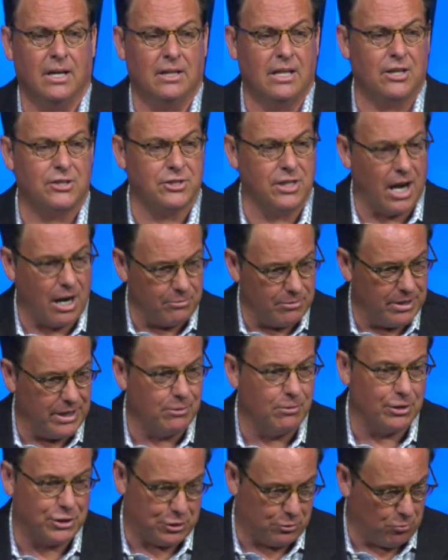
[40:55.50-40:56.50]
That's not really
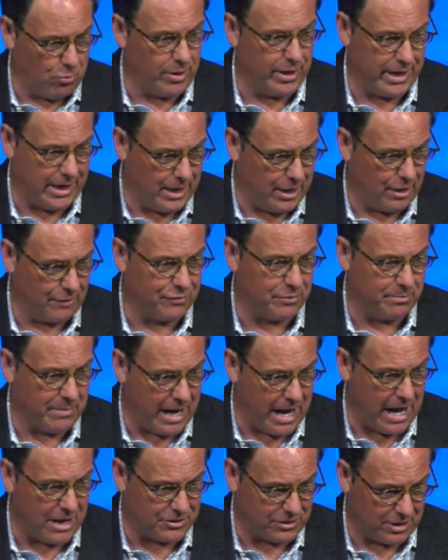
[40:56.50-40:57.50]
what you want to hear from
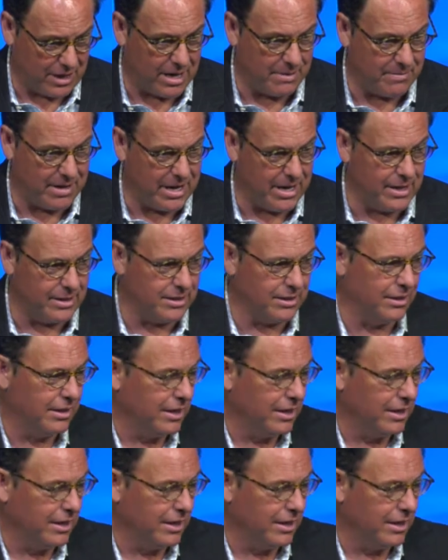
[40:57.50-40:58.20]
NASA, amen?